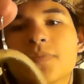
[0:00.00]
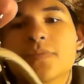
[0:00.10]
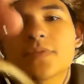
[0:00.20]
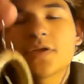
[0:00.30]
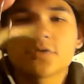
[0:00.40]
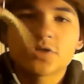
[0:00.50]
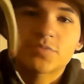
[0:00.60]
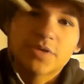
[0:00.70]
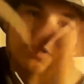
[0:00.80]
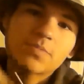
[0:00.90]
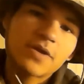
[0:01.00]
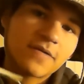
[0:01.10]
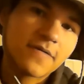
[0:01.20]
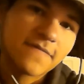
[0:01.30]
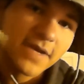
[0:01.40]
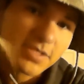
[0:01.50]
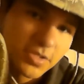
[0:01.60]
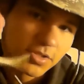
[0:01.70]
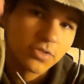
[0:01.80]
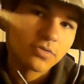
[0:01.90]
and it'll just make your bait faster
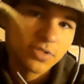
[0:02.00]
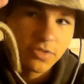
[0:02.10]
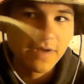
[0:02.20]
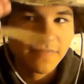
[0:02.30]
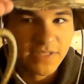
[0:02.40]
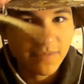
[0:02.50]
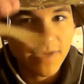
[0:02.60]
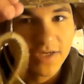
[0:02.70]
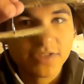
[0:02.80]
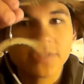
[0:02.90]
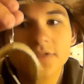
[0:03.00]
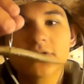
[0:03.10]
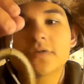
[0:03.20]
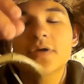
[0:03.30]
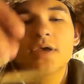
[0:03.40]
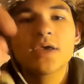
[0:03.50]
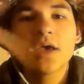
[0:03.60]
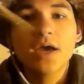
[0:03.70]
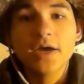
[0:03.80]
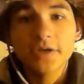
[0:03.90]
too. Still have the same action too.
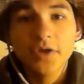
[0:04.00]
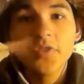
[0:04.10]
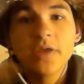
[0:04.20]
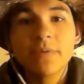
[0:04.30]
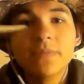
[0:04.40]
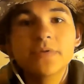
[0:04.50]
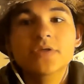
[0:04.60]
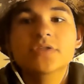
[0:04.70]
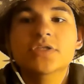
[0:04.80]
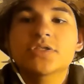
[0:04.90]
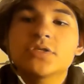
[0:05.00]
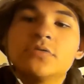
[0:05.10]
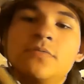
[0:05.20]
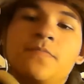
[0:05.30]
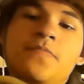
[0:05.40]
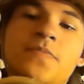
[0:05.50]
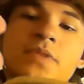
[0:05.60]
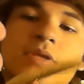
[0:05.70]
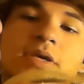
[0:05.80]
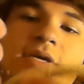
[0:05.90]
Another thing people usually do
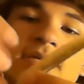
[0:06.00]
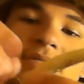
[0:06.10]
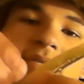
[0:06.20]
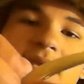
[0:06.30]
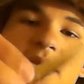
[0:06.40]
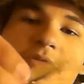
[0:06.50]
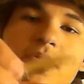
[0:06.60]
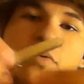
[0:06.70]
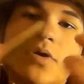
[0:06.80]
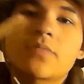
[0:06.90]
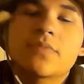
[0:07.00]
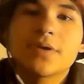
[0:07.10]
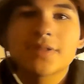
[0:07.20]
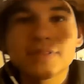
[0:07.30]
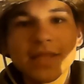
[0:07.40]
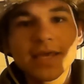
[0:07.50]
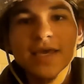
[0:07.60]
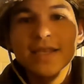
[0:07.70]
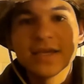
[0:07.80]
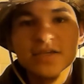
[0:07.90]
is they get their worm, they get
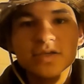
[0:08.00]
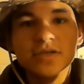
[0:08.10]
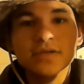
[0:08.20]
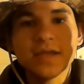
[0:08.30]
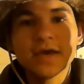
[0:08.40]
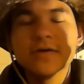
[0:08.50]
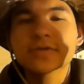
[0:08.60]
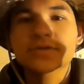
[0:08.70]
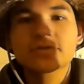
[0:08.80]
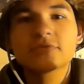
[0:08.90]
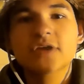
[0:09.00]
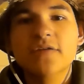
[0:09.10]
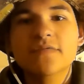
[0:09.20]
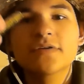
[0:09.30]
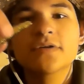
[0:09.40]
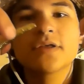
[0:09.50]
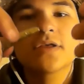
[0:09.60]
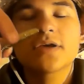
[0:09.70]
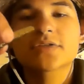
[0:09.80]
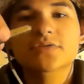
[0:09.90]
like a nail, a screwdriver,
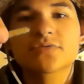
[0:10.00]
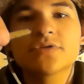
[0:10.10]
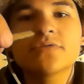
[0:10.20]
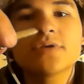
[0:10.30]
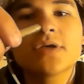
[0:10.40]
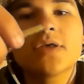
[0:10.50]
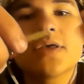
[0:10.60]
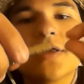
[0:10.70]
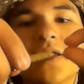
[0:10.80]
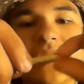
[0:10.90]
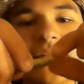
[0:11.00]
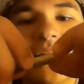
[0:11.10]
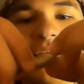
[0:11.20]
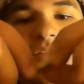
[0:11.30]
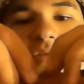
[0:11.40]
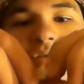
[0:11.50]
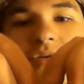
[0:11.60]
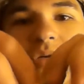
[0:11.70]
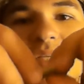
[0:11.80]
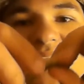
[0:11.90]
a screw, and then they screw
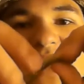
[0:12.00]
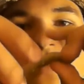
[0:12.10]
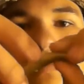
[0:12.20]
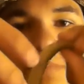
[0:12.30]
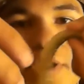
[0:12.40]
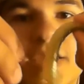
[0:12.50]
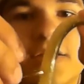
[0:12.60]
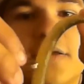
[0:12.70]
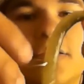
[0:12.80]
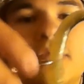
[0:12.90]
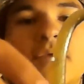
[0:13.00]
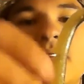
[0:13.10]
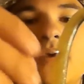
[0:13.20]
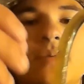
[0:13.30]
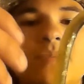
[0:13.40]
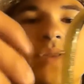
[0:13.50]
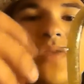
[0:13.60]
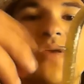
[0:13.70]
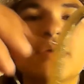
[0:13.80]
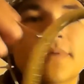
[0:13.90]
it inside the bait. But the
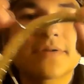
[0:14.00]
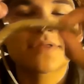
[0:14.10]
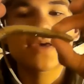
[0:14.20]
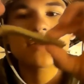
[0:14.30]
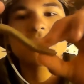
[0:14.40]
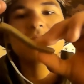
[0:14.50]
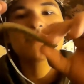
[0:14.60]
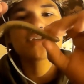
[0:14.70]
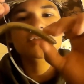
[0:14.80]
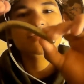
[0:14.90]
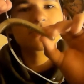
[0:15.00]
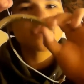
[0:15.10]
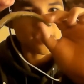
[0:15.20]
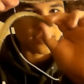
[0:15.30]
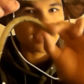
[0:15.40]
thing about that, if you just screw it on this